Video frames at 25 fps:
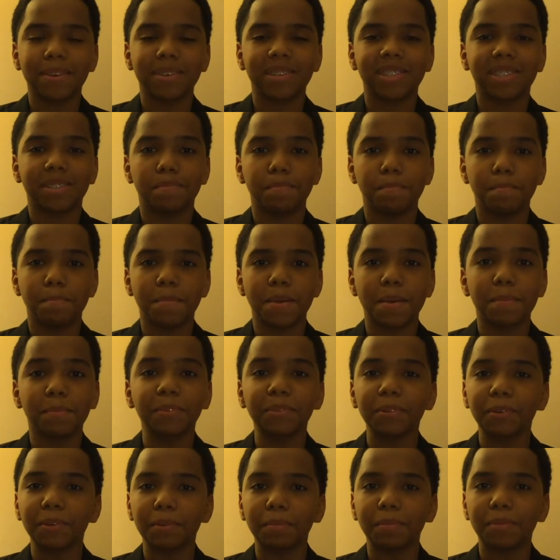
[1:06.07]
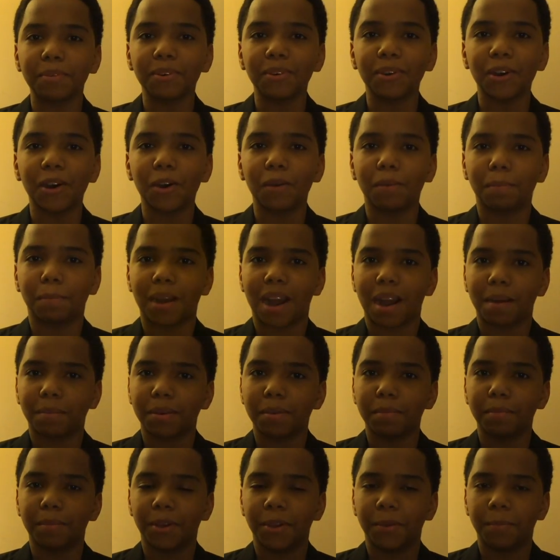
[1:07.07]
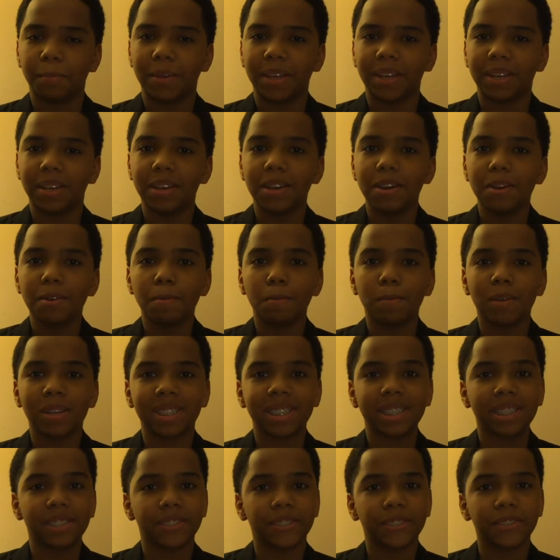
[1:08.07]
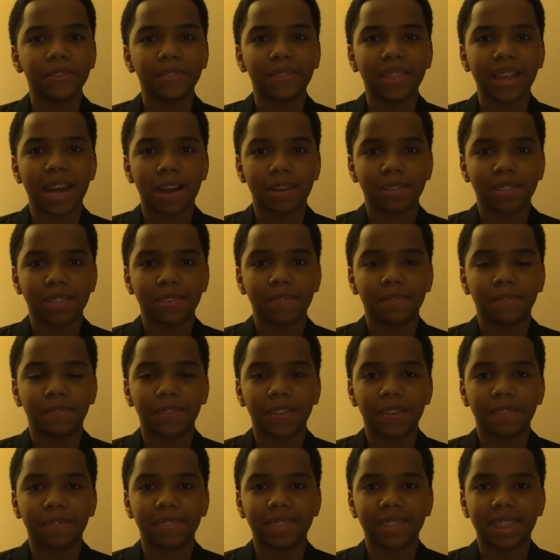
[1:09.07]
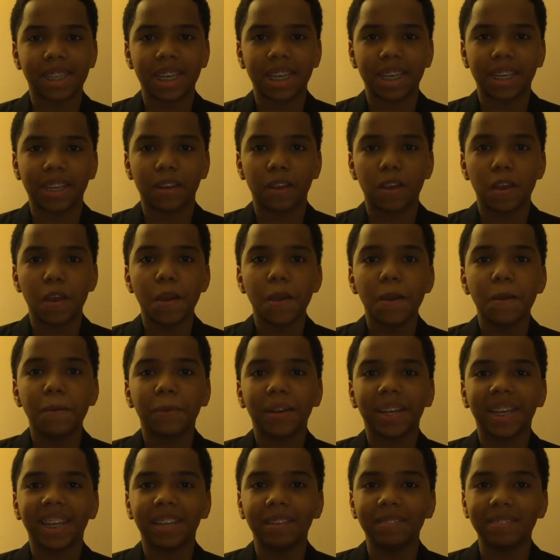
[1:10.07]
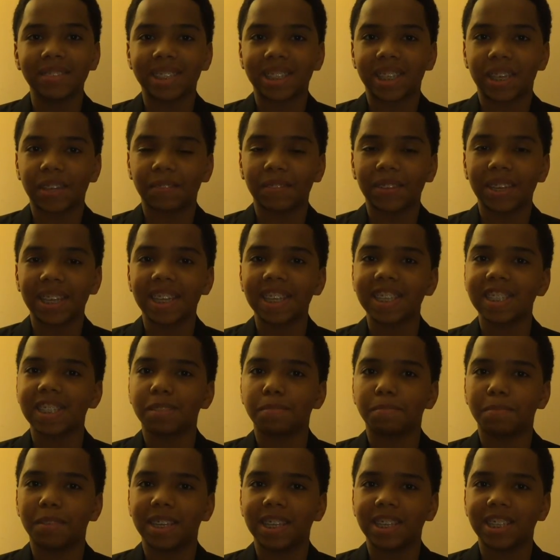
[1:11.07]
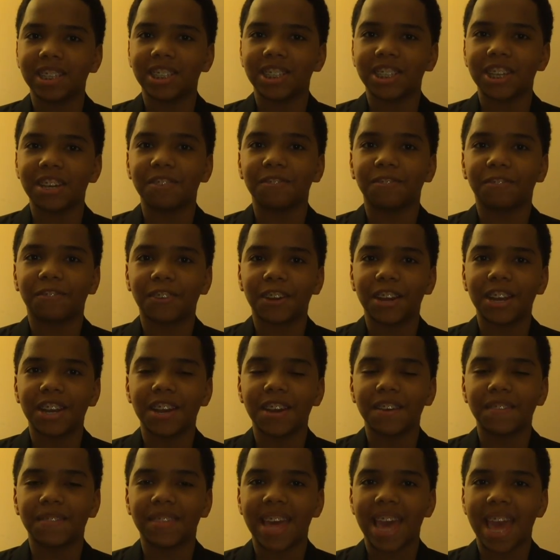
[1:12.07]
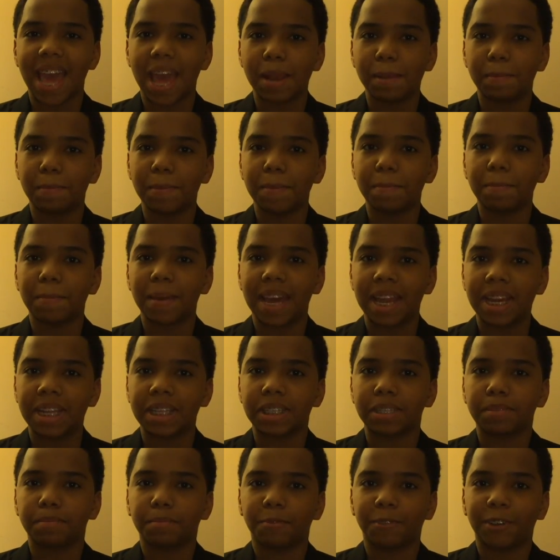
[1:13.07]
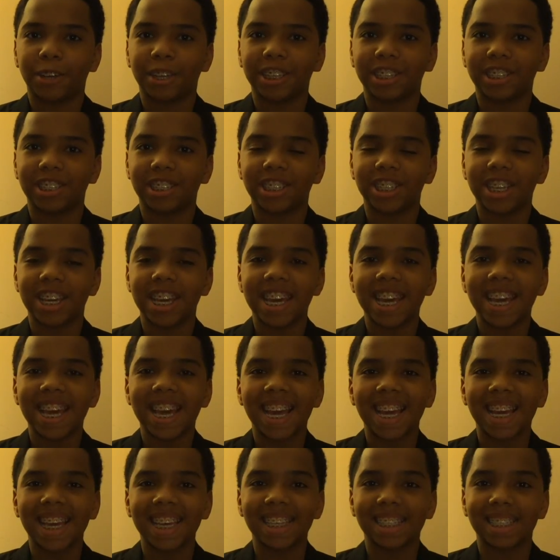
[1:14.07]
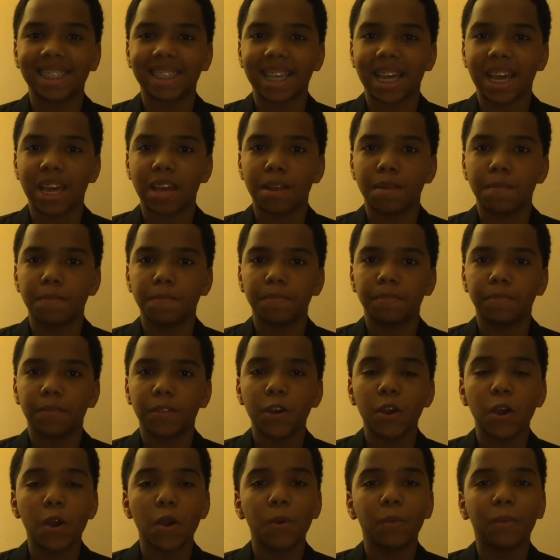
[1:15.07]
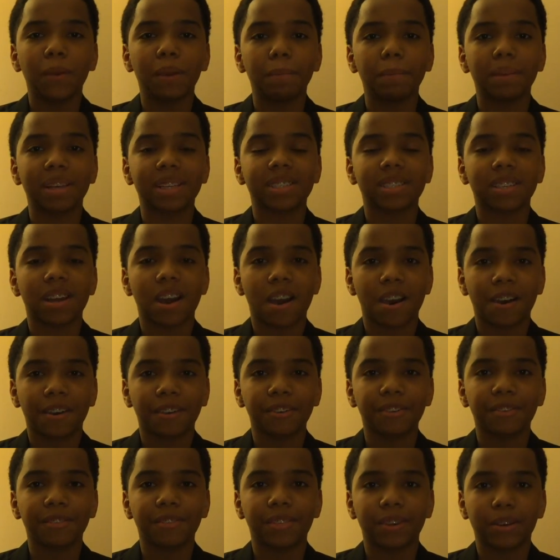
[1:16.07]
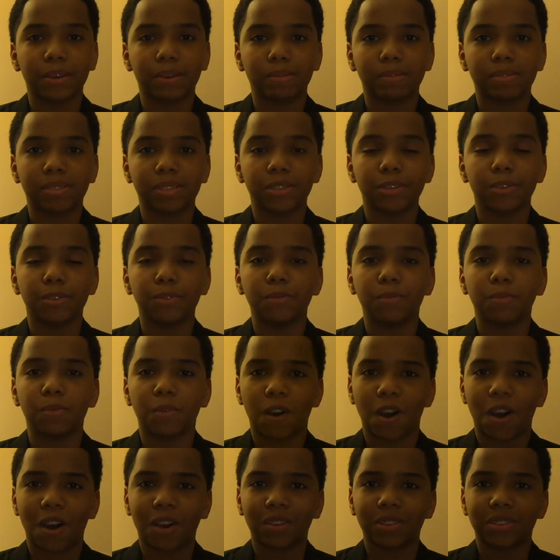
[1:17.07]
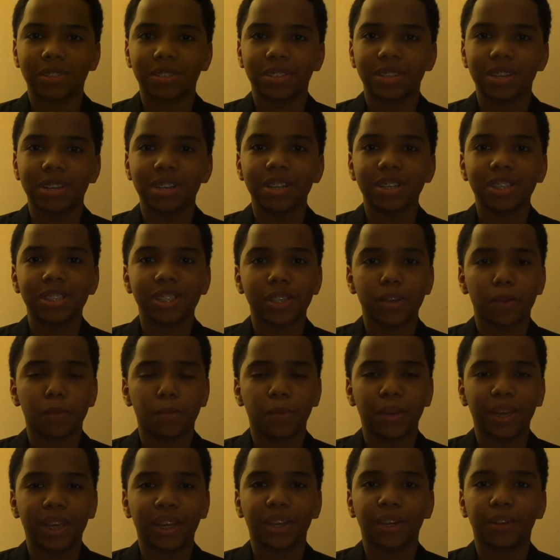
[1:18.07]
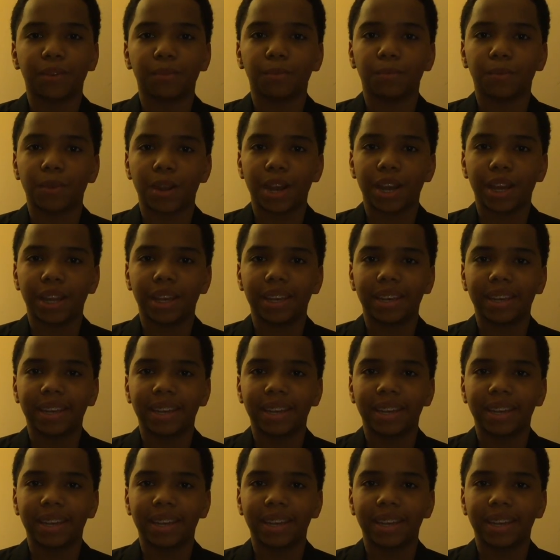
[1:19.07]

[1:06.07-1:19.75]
most memorable Obama moment was in 2015 when he was giving his speech in front of the Edmund Pettus Bridge. He said, We must honor those who walked so we could run,